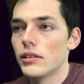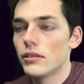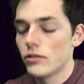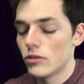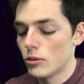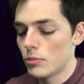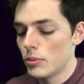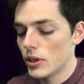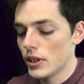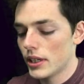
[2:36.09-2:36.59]

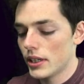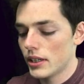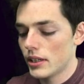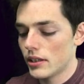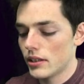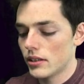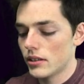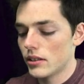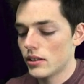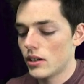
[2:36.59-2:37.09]
We'll put
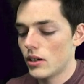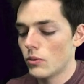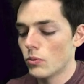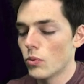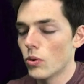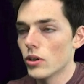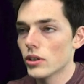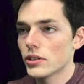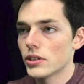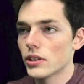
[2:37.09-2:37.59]
in a
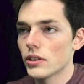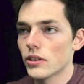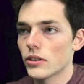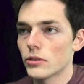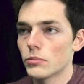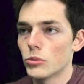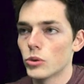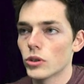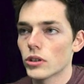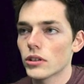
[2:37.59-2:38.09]
want to
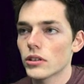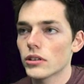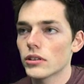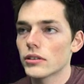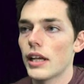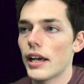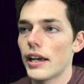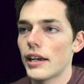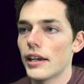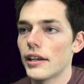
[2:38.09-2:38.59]
learn more
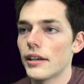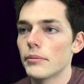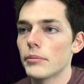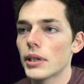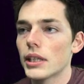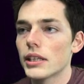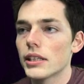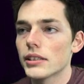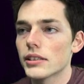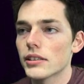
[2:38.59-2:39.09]
and
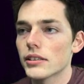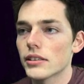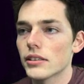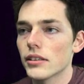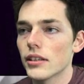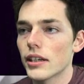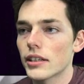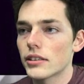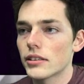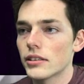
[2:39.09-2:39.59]
make this a
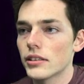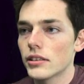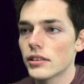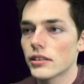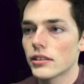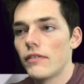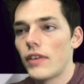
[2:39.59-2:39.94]
selector.